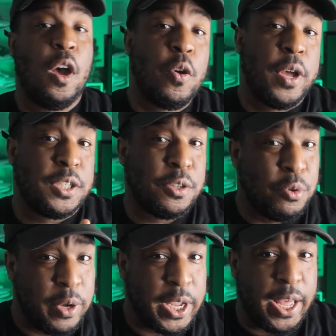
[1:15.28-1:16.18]
okay, so
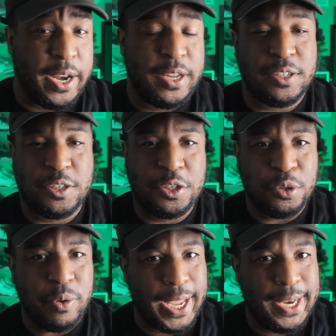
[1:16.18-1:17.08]
quick edit,
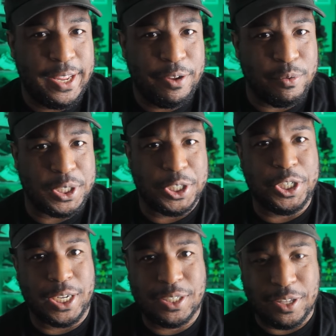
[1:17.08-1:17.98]
$280 was
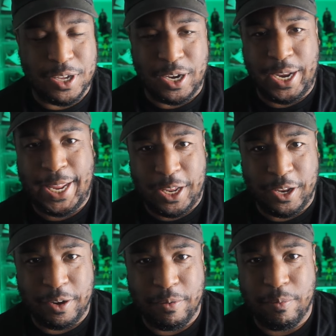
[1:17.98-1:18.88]
just the
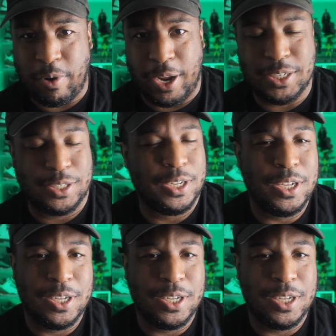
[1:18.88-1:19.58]
Canadian price.